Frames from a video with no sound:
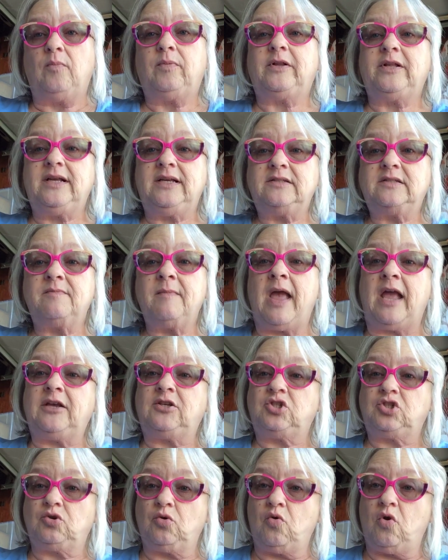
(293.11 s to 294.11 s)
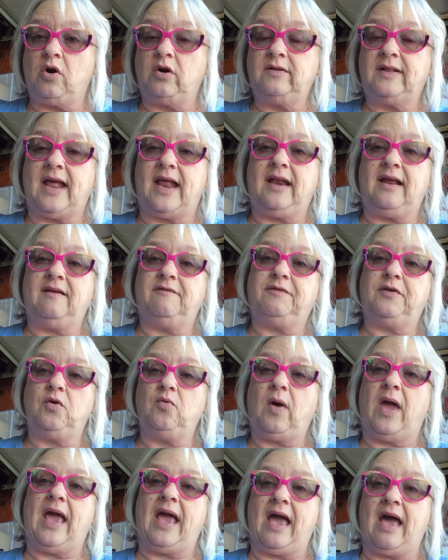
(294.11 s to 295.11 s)
please make sure that if
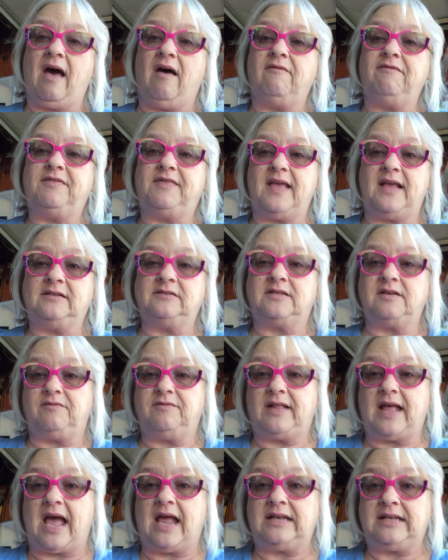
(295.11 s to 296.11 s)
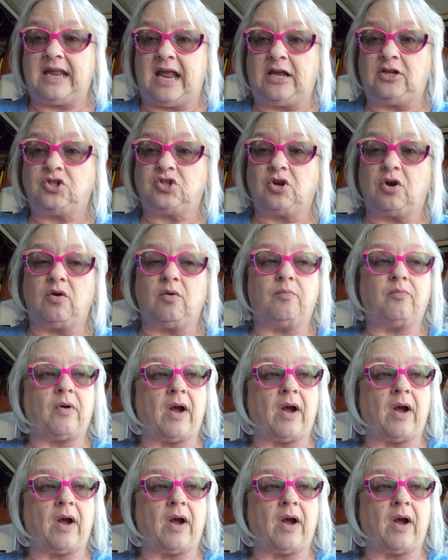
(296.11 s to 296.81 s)
you have things of that nature,